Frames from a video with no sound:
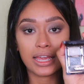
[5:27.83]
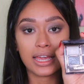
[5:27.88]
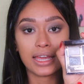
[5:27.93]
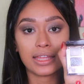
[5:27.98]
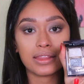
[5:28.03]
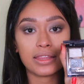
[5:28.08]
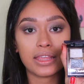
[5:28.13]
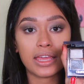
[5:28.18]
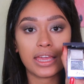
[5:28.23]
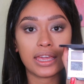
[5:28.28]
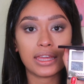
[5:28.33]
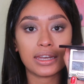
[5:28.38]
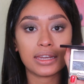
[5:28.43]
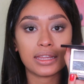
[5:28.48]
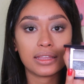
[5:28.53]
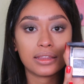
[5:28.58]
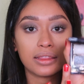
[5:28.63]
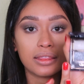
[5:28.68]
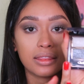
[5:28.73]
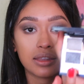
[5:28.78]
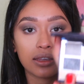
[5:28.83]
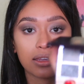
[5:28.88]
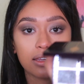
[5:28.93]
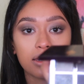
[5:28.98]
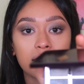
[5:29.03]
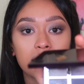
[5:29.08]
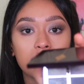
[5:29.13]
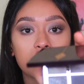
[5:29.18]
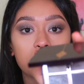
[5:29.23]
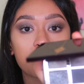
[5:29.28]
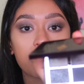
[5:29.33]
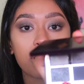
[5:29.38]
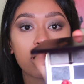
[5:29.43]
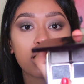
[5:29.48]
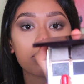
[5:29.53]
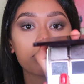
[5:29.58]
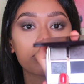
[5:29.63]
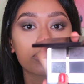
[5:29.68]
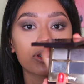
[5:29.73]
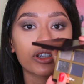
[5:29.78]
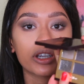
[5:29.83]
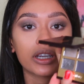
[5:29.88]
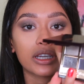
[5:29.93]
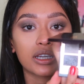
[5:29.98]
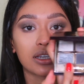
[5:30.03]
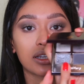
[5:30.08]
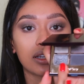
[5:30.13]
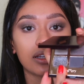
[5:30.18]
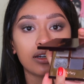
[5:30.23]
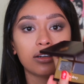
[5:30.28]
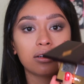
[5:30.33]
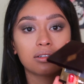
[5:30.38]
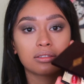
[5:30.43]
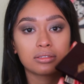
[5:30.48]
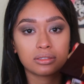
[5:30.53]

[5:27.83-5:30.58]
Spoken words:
And then the Pop shade